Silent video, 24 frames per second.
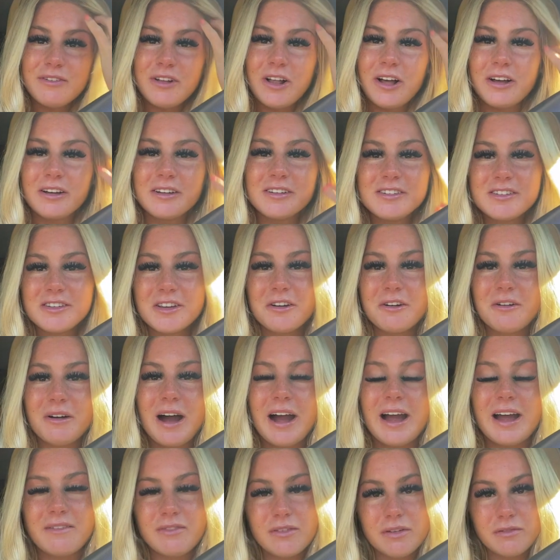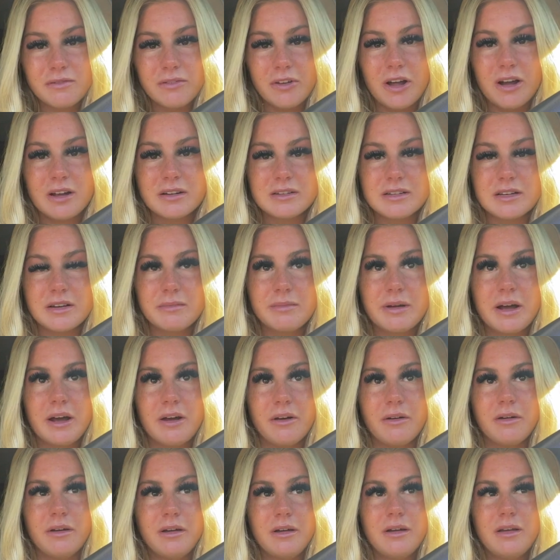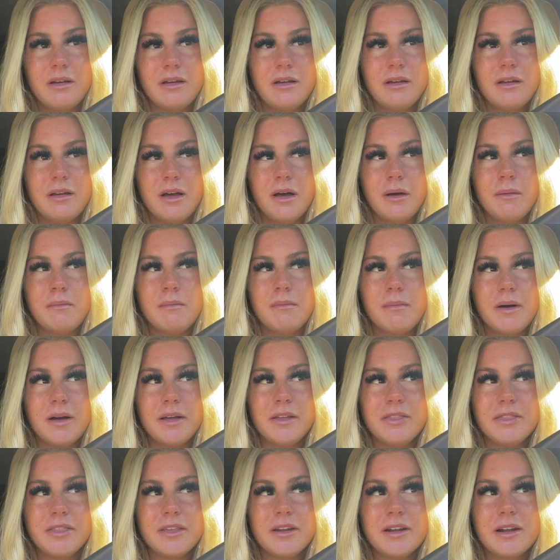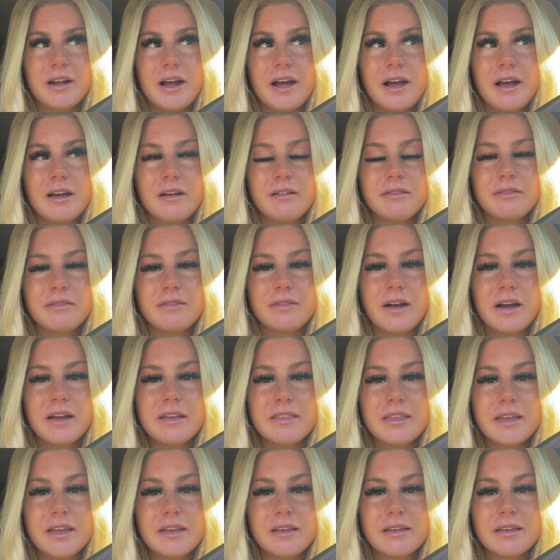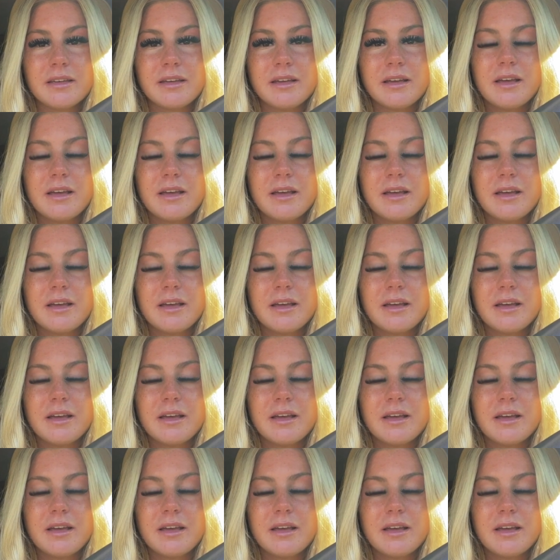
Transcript: vlog. So I haven't vlogged in about a month and a half, I think.